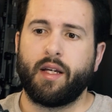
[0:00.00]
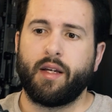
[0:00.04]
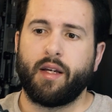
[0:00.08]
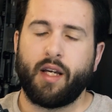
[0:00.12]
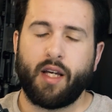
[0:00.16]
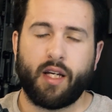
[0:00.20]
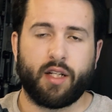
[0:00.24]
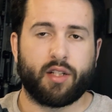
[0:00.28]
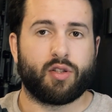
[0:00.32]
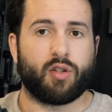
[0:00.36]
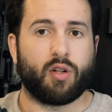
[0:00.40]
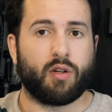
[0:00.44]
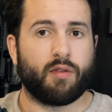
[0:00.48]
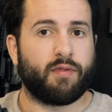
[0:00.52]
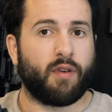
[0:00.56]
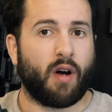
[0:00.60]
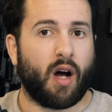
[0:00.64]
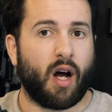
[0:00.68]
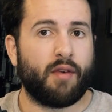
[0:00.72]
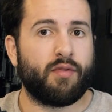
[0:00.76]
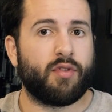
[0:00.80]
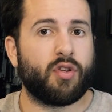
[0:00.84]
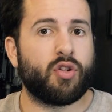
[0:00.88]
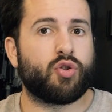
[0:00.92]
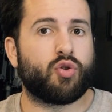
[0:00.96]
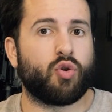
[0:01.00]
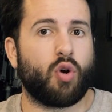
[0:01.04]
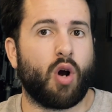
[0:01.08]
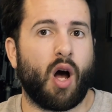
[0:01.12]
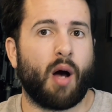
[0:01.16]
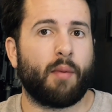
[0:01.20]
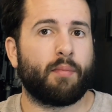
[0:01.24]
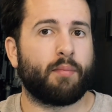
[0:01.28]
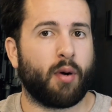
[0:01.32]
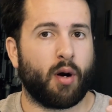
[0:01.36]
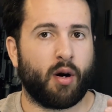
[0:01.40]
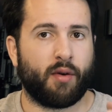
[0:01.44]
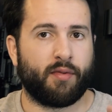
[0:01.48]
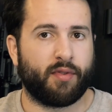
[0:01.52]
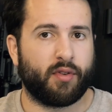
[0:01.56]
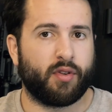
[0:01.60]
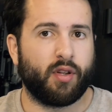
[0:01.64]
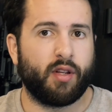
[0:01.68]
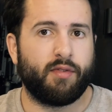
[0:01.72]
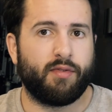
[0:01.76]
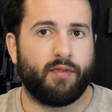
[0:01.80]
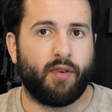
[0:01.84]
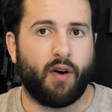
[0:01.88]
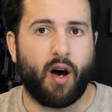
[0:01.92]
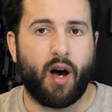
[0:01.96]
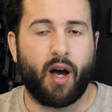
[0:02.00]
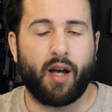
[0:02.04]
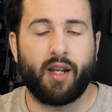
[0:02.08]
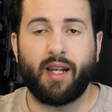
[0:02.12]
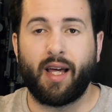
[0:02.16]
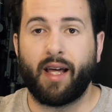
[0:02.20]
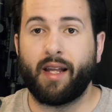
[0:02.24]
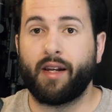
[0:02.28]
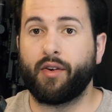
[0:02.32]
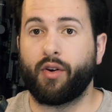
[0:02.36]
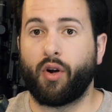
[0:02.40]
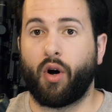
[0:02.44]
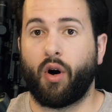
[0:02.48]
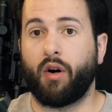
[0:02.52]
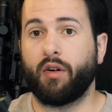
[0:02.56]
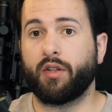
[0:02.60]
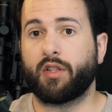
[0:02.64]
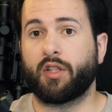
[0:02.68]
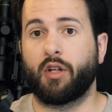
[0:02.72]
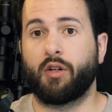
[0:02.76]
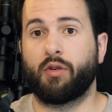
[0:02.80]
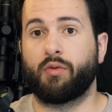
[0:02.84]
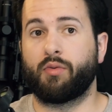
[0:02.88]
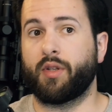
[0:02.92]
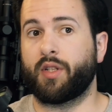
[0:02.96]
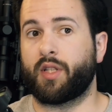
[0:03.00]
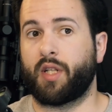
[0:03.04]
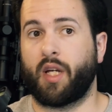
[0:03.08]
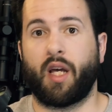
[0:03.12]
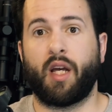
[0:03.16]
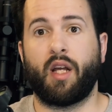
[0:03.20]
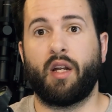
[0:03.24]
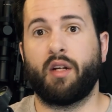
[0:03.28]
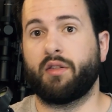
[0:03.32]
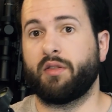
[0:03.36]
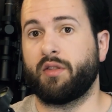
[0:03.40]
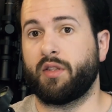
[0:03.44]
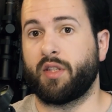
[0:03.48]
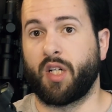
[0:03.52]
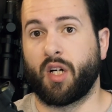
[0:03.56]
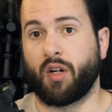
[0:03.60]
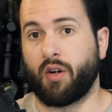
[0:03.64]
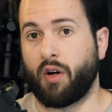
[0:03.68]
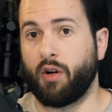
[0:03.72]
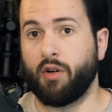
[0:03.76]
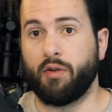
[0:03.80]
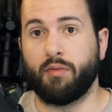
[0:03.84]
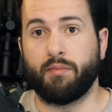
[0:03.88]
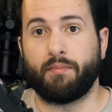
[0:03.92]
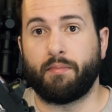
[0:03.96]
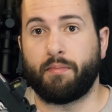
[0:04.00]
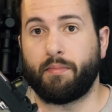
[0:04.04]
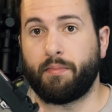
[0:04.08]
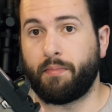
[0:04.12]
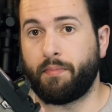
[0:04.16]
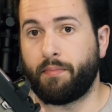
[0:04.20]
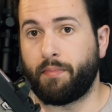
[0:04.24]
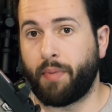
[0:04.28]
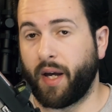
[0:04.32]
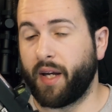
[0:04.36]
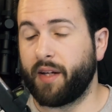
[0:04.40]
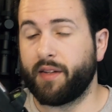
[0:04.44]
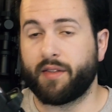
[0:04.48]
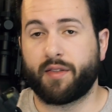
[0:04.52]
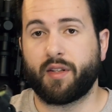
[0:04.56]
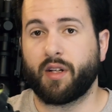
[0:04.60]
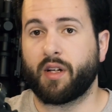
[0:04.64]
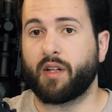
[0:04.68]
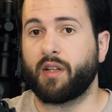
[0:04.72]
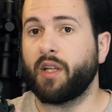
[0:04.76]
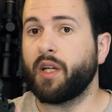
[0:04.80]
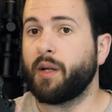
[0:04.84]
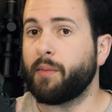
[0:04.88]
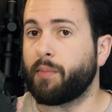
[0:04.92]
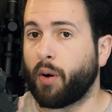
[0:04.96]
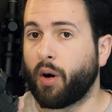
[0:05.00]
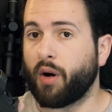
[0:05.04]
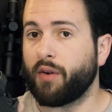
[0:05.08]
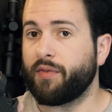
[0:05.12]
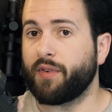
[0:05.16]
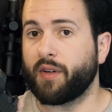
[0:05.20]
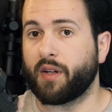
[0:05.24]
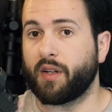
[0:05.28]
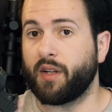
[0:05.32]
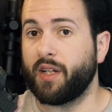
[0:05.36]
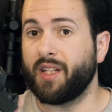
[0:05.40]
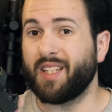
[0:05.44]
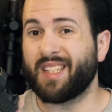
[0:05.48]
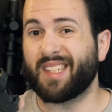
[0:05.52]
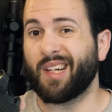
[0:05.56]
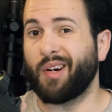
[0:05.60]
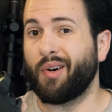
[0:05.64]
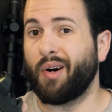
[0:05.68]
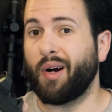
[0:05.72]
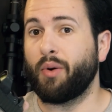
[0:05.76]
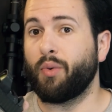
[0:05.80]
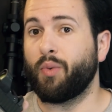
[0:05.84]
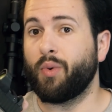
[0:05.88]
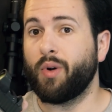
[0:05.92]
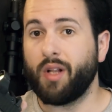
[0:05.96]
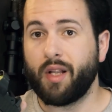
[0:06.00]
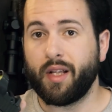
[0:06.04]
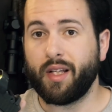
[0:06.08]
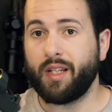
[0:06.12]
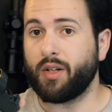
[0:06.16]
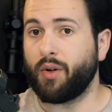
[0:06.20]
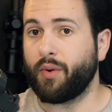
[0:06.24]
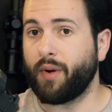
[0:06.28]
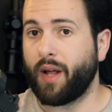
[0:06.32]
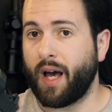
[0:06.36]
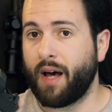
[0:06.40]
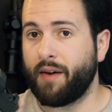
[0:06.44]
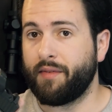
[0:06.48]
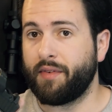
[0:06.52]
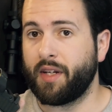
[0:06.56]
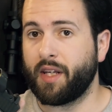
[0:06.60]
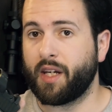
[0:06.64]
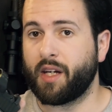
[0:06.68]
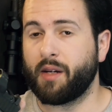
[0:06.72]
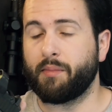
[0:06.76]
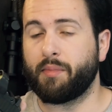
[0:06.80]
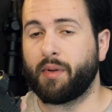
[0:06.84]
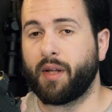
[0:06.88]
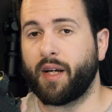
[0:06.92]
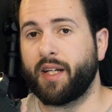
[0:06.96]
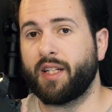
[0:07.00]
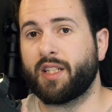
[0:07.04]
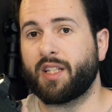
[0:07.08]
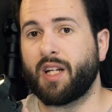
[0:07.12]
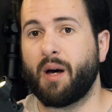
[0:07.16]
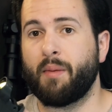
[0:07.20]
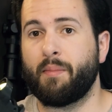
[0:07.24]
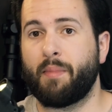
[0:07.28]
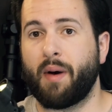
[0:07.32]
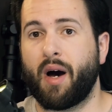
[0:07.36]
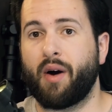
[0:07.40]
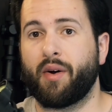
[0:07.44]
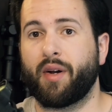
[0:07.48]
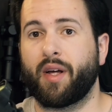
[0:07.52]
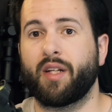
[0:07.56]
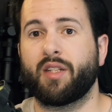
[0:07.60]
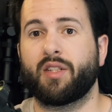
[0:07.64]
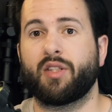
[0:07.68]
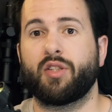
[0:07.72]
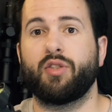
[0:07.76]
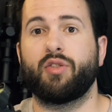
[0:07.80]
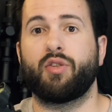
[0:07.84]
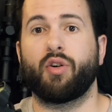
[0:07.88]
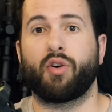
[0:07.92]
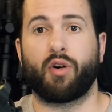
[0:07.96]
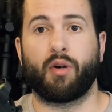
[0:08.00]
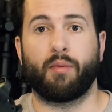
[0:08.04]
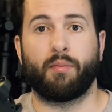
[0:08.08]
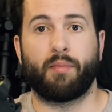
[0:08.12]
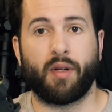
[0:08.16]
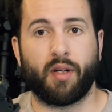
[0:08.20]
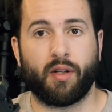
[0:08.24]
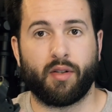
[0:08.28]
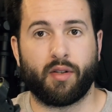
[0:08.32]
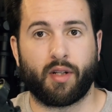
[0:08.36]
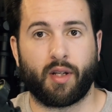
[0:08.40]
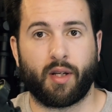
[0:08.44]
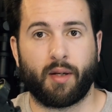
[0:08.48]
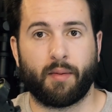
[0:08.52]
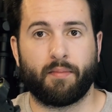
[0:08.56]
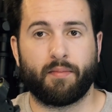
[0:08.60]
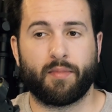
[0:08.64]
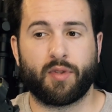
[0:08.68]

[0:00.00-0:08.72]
It survived the drop perfectly fine, and it also retained zero basically perfectly, so I really don't have any complaints about its durability.